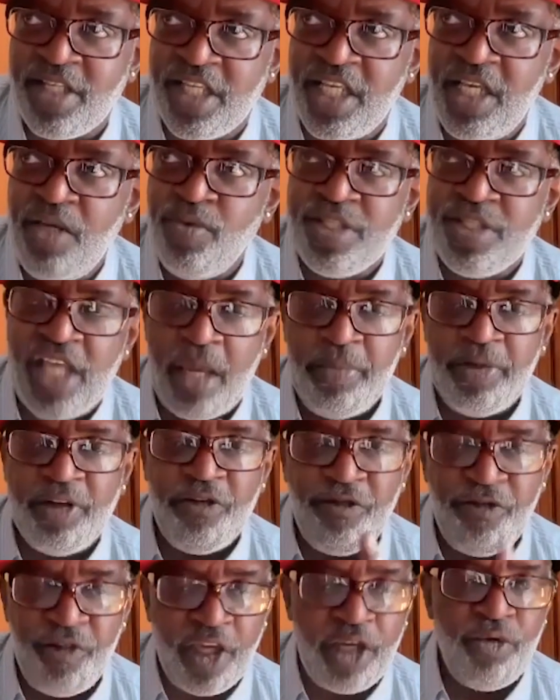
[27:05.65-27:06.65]
He was able to
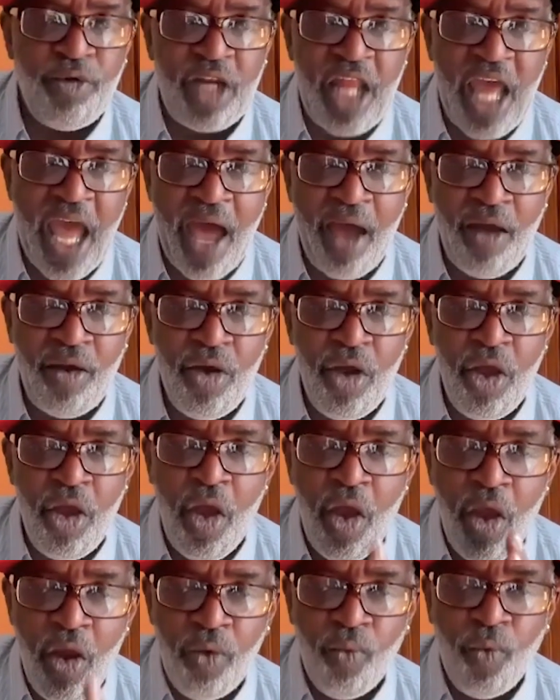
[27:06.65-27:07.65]
figure it out,
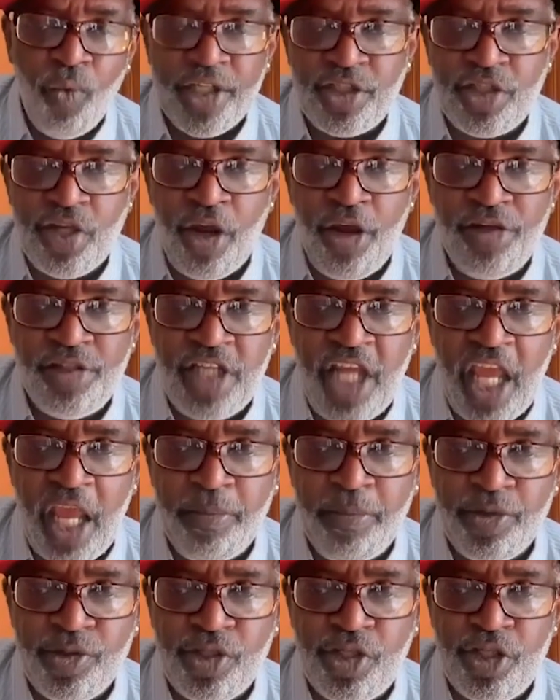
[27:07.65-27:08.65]
what
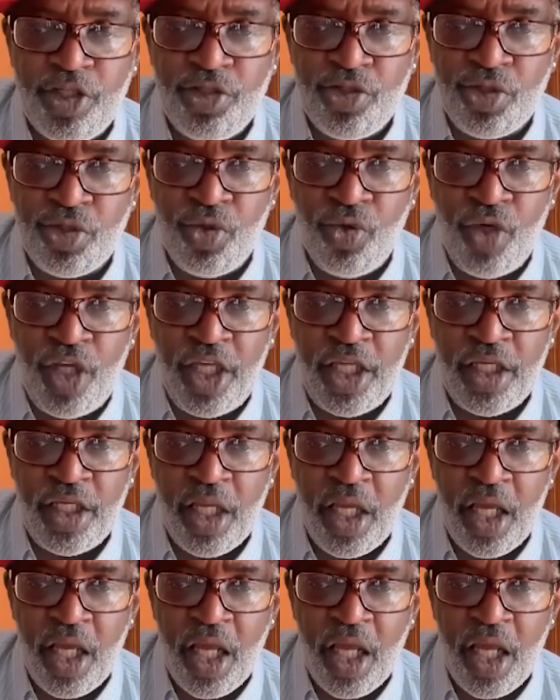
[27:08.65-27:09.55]
turntables could do it.